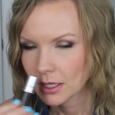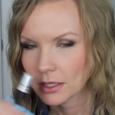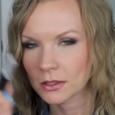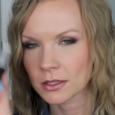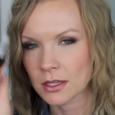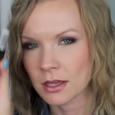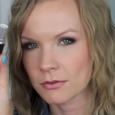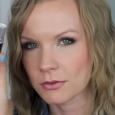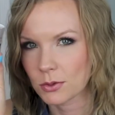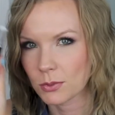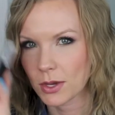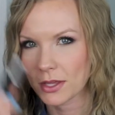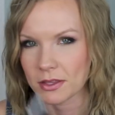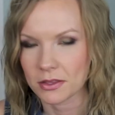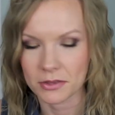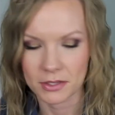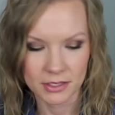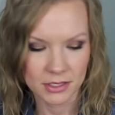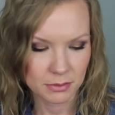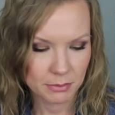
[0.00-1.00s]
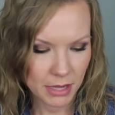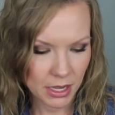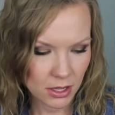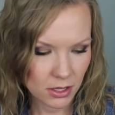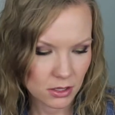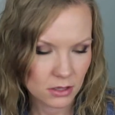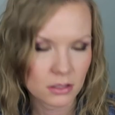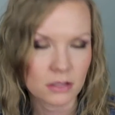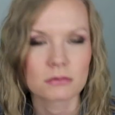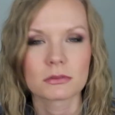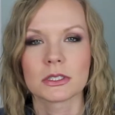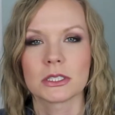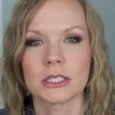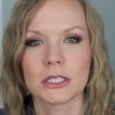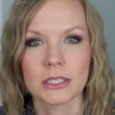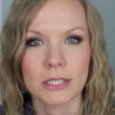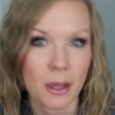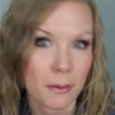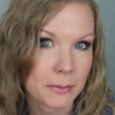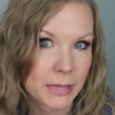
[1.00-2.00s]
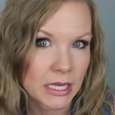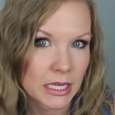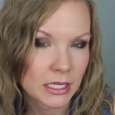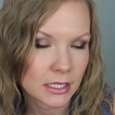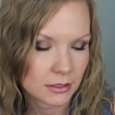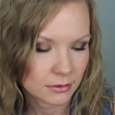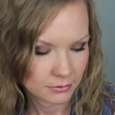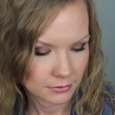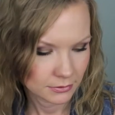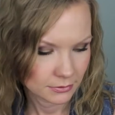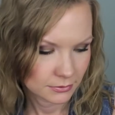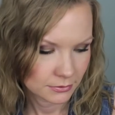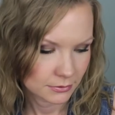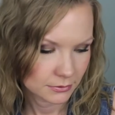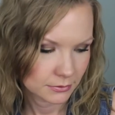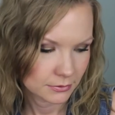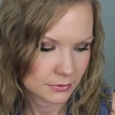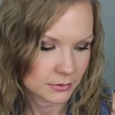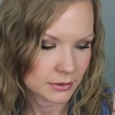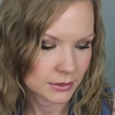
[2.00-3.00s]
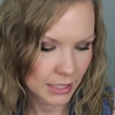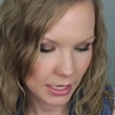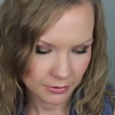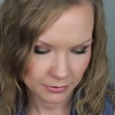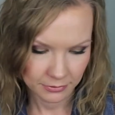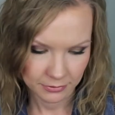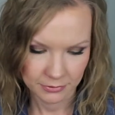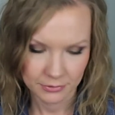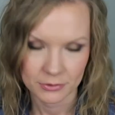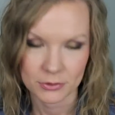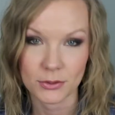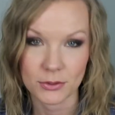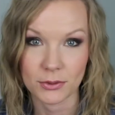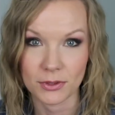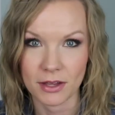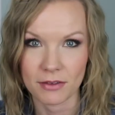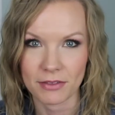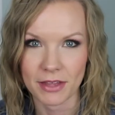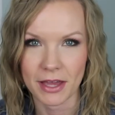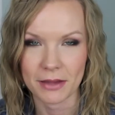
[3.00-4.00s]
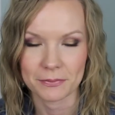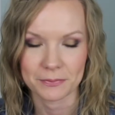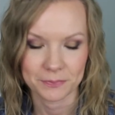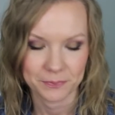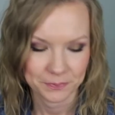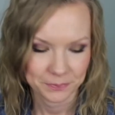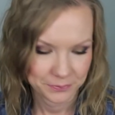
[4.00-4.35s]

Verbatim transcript: Love the way that they smell. Yummy. Yeah, so love that.